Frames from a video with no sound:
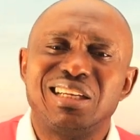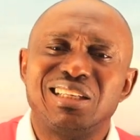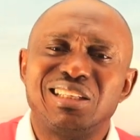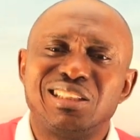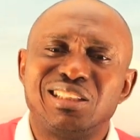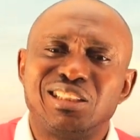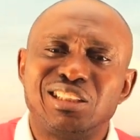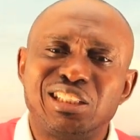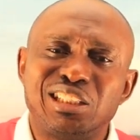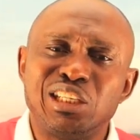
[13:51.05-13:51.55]

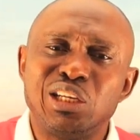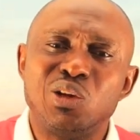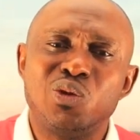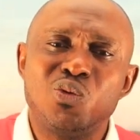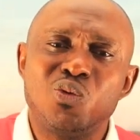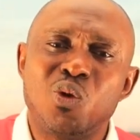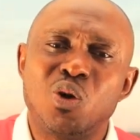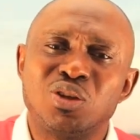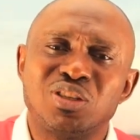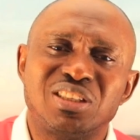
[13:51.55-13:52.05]
she
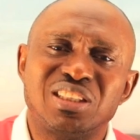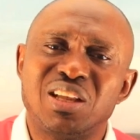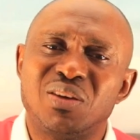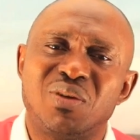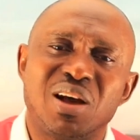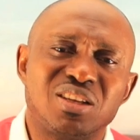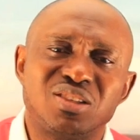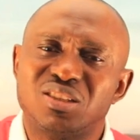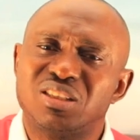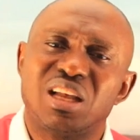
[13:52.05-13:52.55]
was
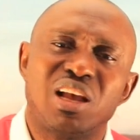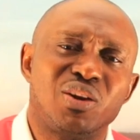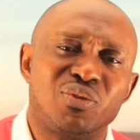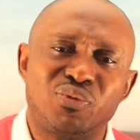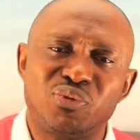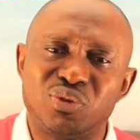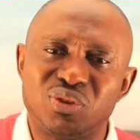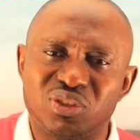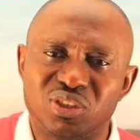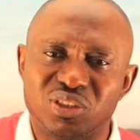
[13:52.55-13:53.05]
never
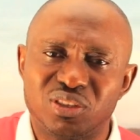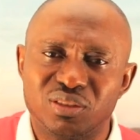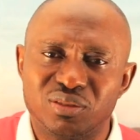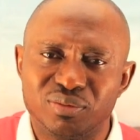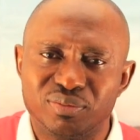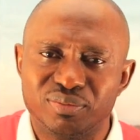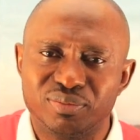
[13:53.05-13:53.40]
selfish.